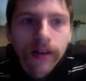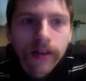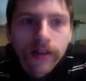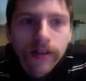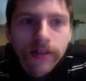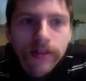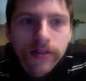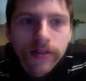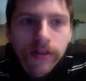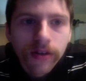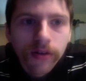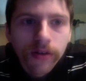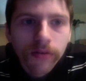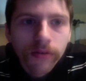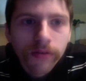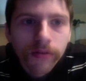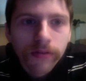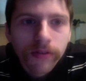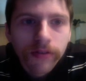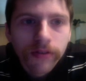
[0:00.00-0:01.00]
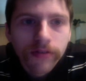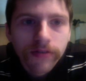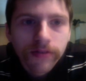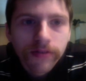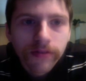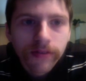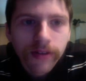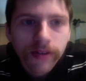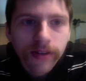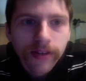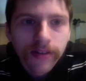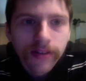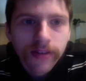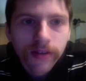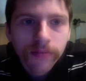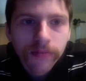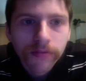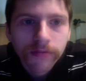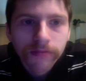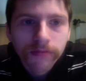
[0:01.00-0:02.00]
so what I'm going to do is going to
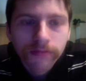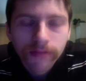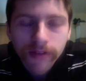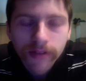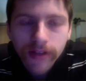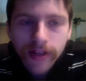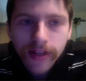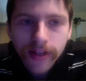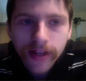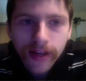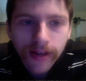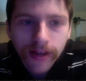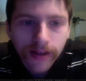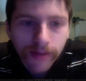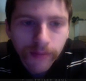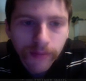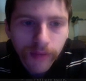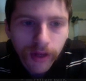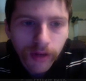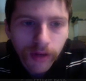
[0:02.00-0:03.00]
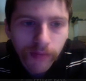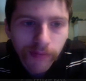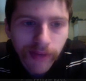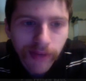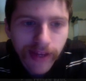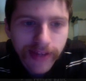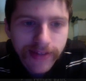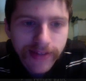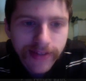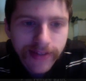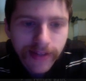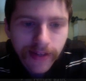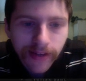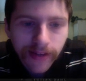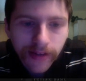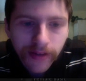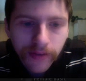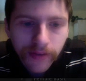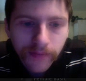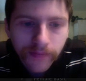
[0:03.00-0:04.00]
double click on male
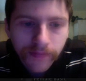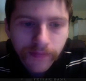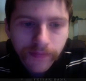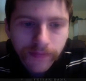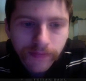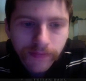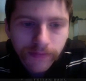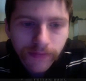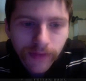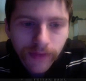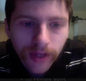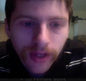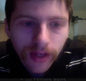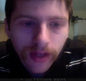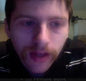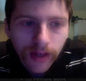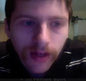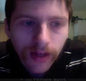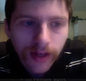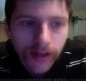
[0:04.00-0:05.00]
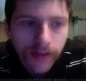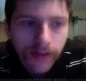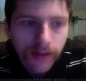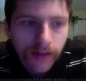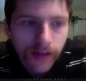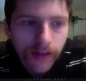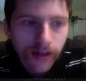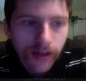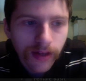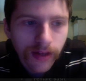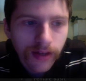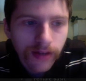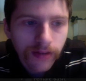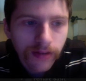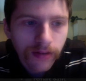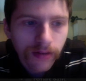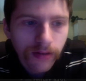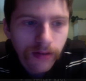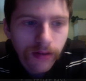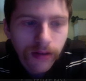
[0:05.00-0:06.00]
basic and then
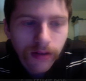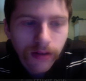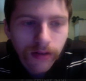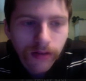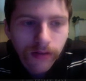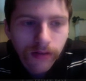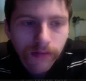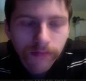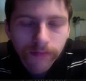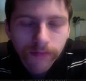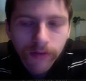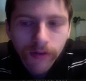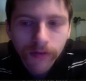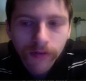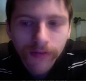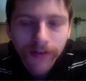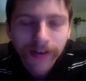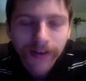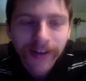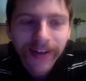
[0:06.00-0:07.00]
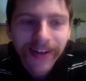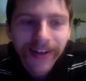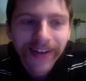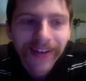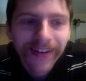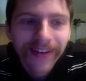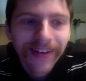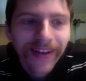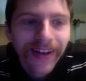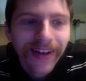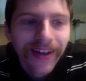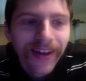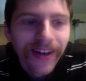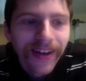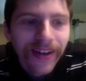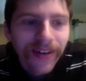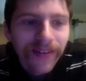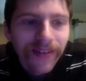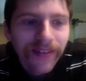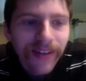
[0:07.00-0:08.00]
over here
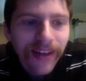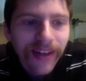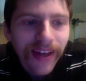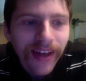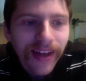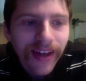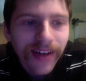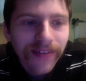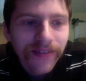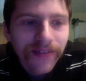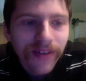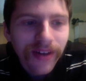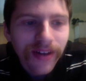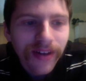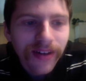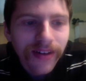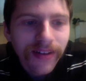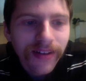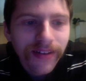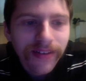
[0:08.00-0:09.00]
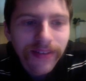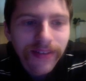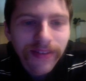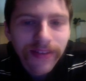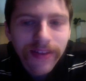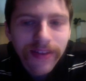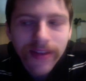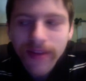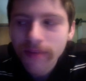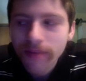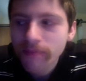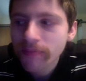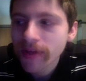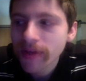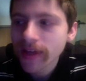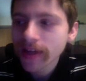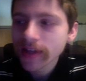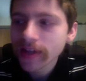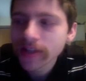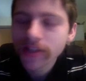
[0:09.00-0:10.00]
we have uh, the
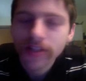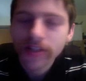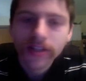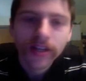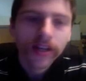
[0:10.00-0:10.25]
pitch